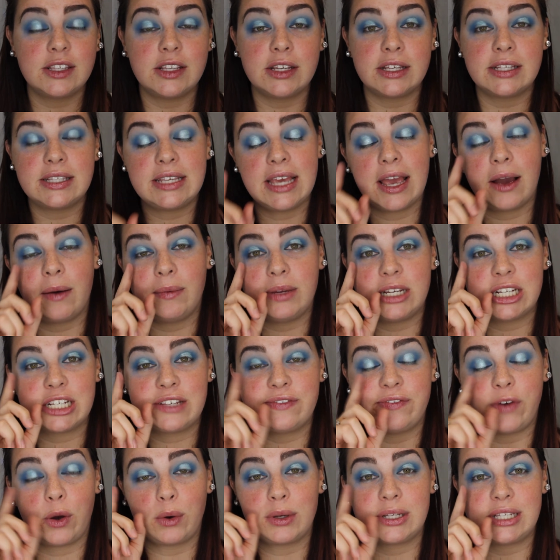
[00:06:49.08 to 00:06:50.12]
can see how we just
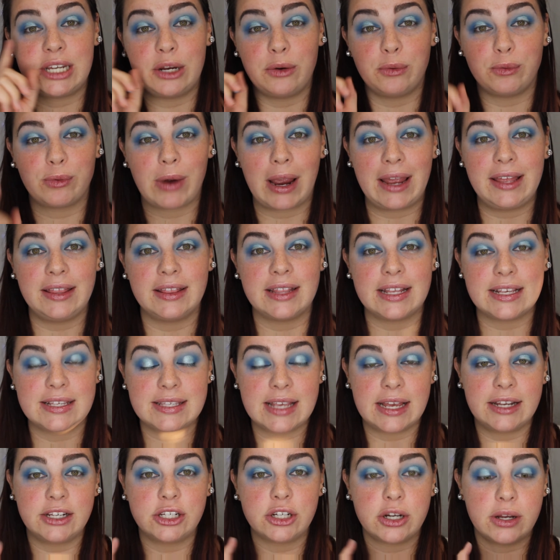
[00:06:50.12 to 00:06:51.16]
focused it right in the
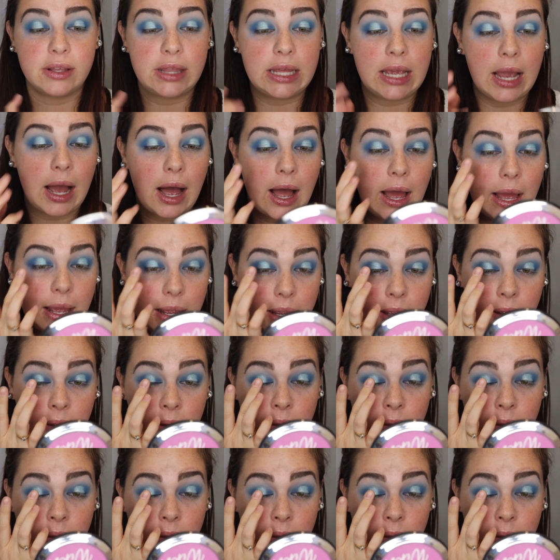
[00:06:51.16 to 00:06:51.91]
center of the eye.